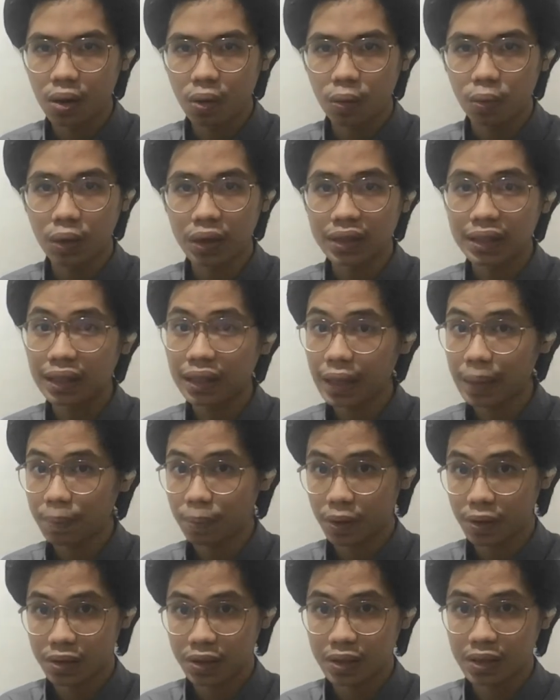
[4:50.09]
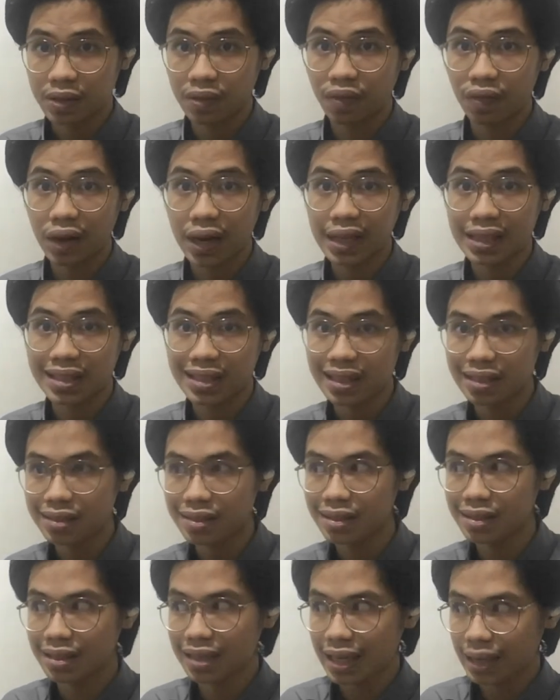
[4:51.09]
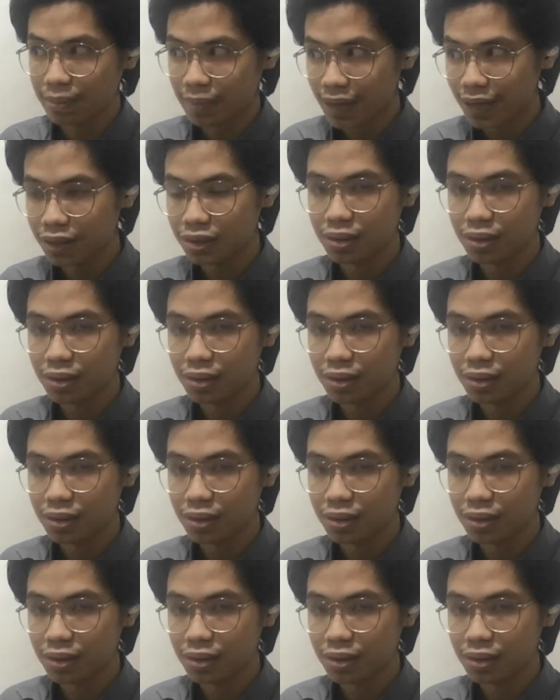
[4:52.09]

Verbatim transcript: what the layperson finds seeming